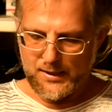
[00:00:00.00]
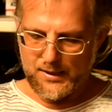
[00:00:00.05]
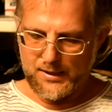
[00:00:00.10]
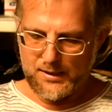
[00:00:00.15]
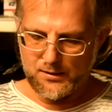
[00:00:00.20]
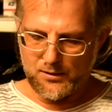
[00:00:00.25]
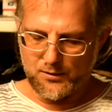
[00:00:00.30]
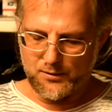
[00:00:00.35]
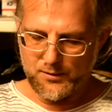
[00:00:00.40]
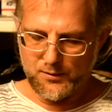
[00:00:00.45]

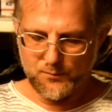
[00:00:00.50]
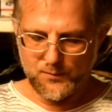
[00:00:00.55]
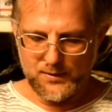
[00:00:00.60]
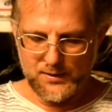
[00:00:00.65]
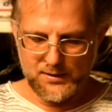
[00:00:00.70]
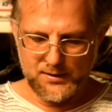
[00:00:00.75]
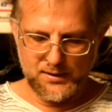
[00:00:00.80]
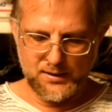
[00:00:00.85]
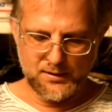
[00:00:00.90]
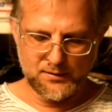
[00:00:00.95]
and all you
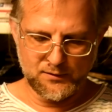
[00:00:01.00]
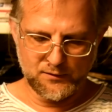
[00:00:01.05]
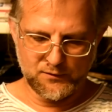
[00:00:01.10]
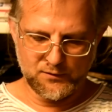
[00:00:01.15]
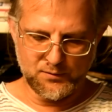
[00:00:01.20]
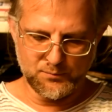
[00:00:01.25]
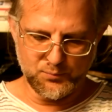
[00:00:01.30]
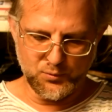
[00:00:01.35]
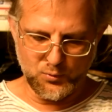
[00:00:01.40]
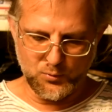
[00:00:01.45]
really need
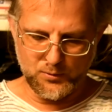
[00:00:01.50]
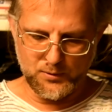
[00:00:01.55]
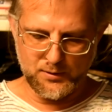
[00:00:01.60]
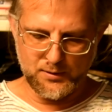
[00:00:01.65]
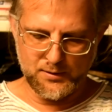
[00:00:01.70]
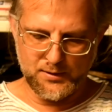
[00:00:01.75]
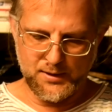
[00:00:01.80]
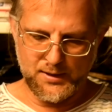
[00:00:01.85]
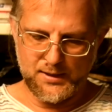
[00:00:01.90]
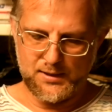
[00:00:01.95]
is the
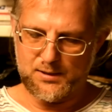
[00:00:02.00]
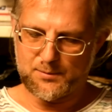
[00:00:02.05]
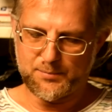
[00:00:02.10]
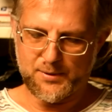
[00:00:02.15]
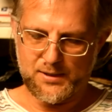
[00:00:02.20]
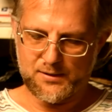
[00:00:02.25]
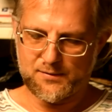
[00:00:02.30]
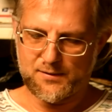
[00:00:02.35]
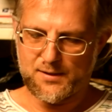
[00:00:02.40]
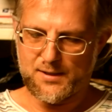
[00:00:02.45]
board and the
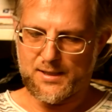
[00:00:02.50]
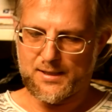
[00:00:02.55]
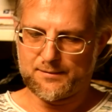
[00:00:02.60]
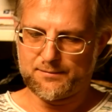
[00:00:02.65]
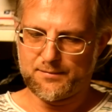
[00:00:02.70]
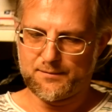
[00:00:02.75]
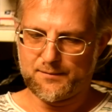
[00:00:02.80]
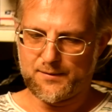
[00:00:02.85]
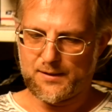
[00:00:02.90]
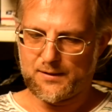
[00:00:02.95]
button
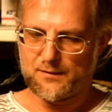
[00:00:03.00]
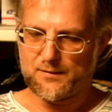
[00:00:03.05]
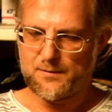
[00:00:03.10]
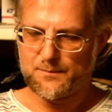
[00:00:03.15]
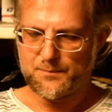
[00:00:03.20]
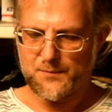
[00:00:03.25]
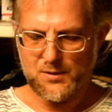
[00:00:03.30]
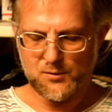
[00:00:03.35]
off of it.